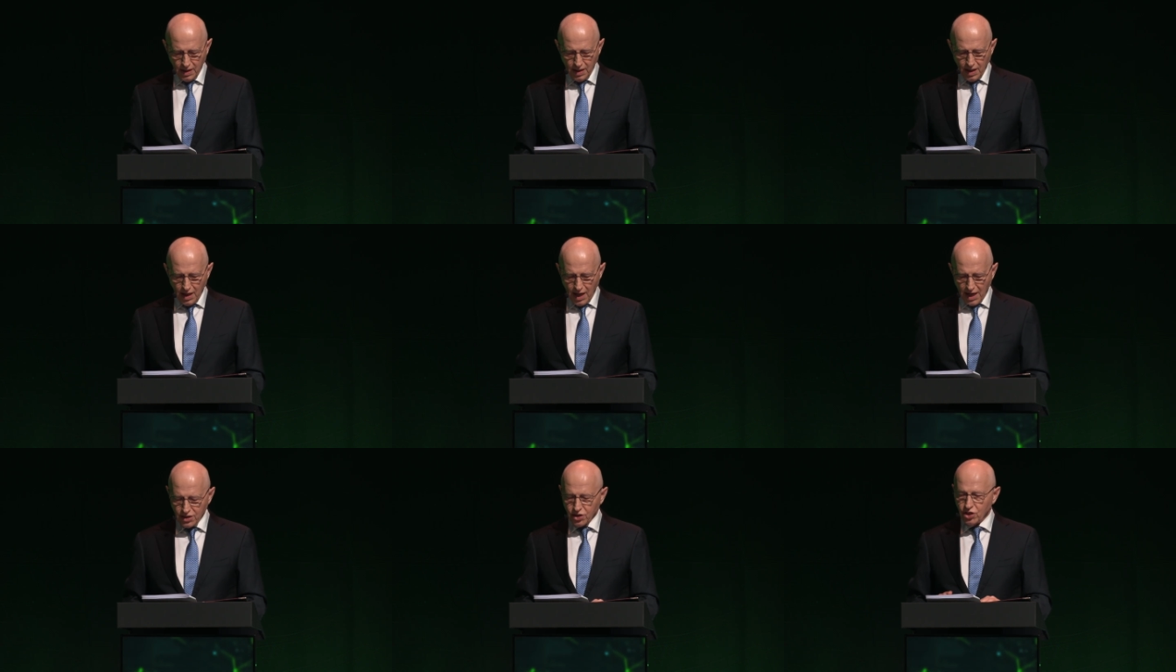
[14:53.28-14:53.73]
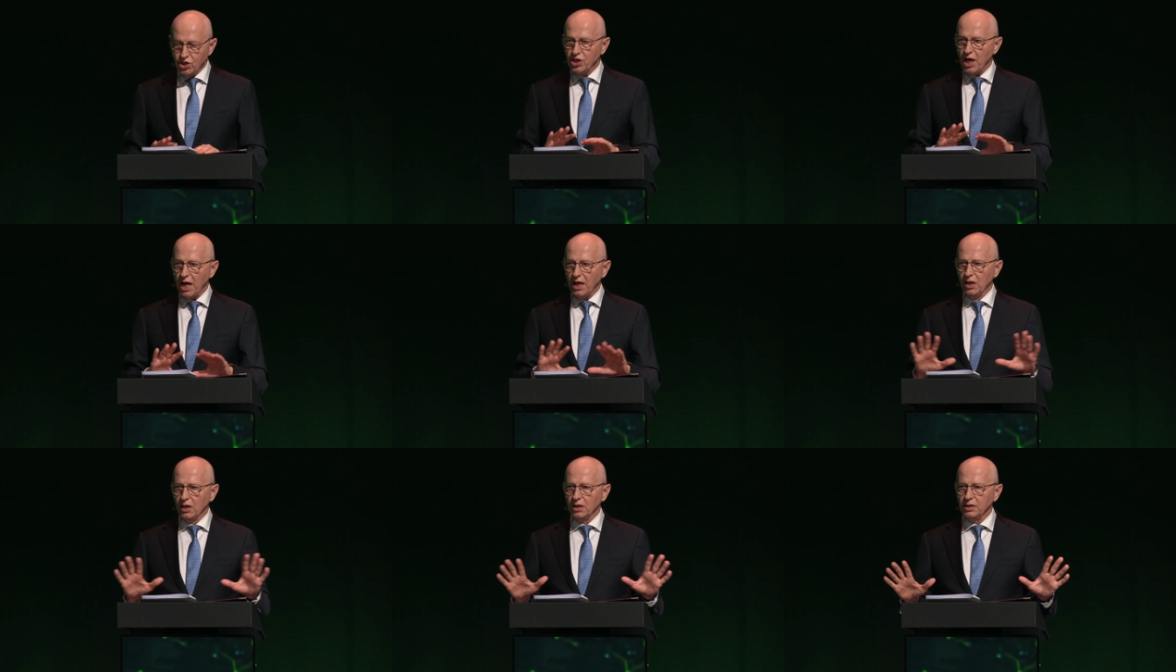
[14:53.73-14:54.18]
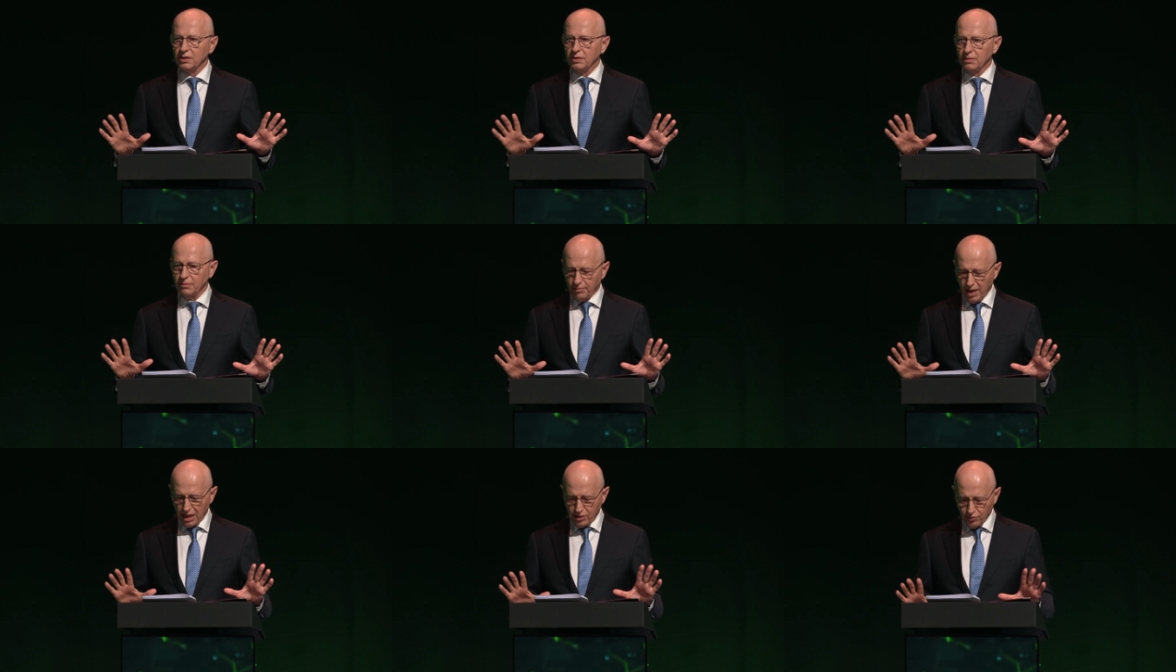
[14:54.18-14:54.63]
Unshackled
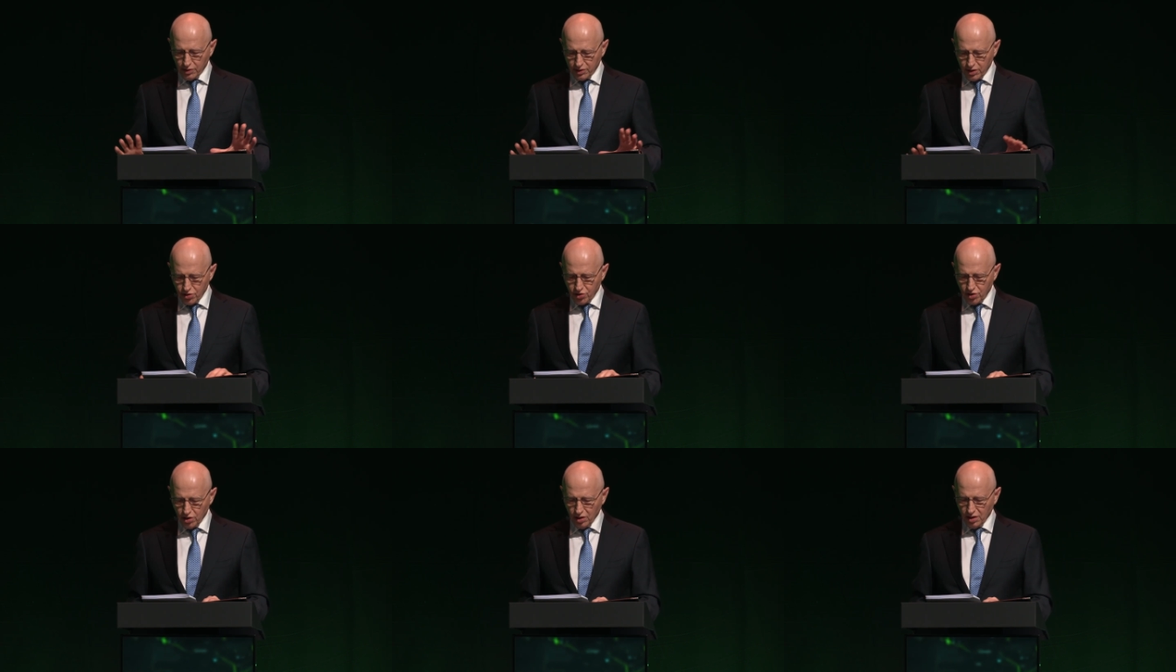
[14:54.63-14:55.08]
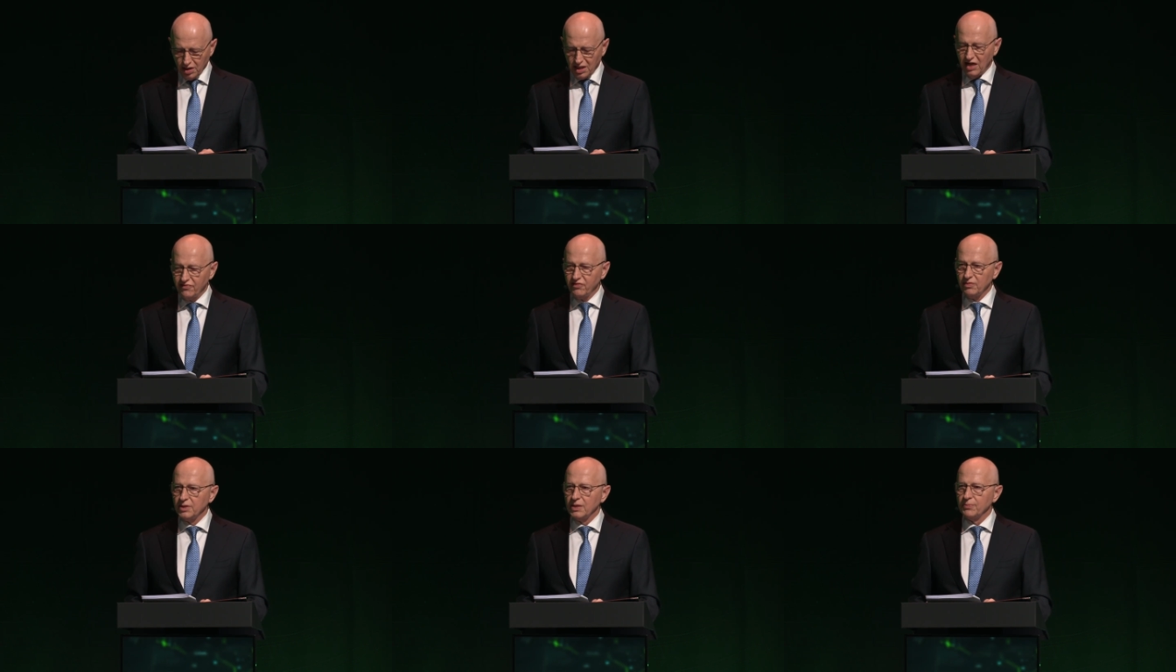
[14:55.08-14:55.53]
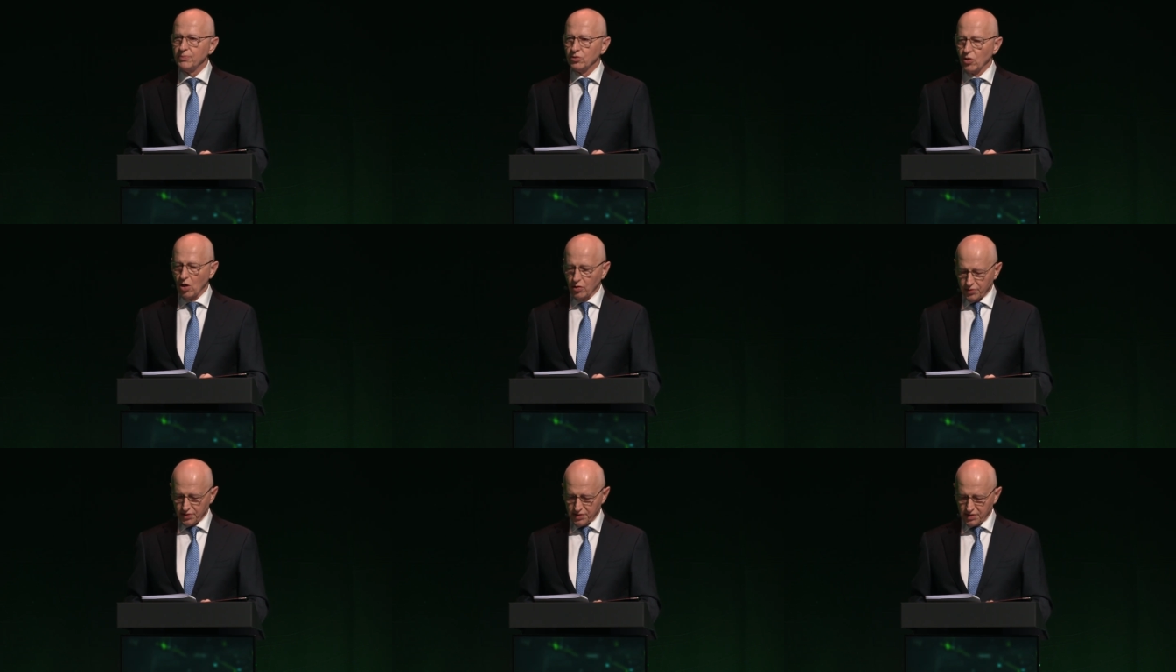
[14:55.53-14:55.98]
by traditional government
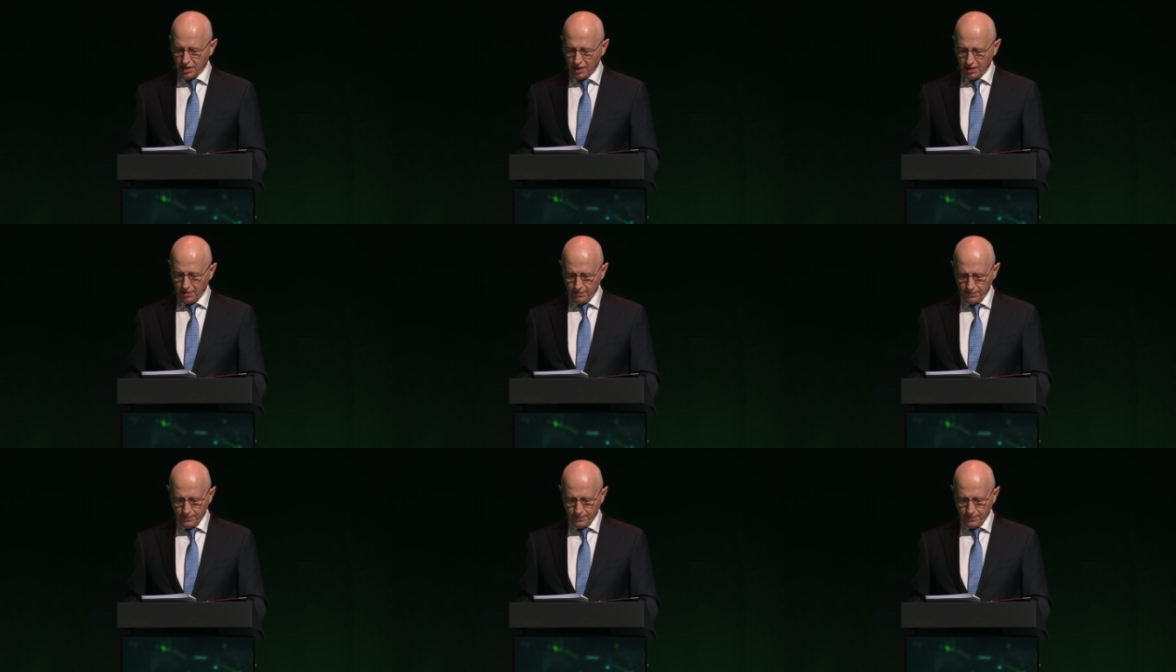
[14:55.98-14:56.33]
bureaucracy,